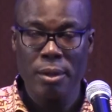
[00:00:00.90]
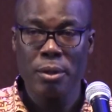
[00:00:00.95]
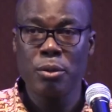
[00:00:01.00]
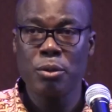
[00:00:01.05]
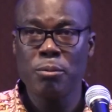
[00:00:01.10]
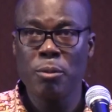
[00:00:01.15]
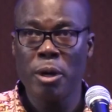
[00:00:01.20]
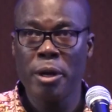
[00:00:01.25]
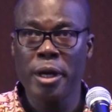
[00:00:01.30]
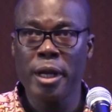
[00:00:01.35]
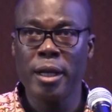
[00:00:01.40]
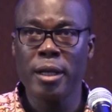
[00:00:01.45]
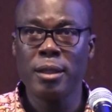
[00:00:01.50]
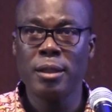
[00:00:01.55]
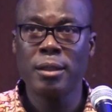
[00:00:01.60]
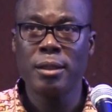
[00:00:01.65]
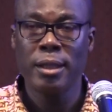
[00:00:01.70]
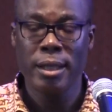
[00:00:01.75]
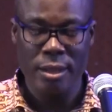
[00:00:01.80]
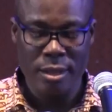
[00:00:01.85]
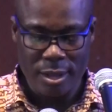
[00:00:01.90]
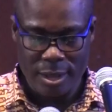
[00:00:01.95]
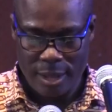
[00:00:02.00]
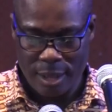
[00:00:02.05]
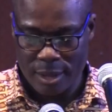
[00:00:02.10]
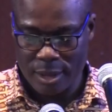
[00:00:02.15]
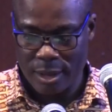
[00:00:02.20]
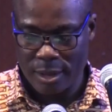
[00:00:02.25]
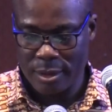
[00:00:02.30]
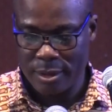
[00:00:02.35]
Good morning, ladies
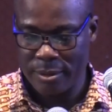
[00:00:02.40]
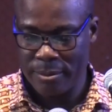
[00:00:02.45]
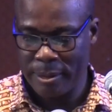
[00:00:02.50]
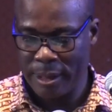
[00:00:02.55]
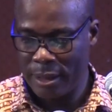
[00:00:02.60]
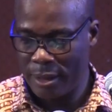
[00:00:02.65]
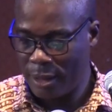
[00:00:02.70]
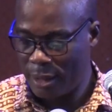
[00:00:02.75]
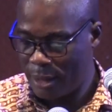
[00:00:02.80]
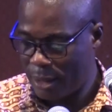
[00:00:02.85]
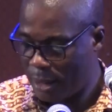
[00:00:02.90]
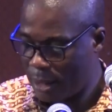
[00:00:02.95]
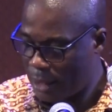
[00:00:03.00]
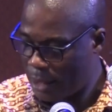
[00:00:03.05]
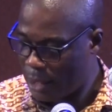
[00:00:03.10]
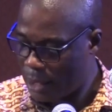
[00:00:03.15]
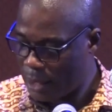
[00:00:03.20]
and gentlemen,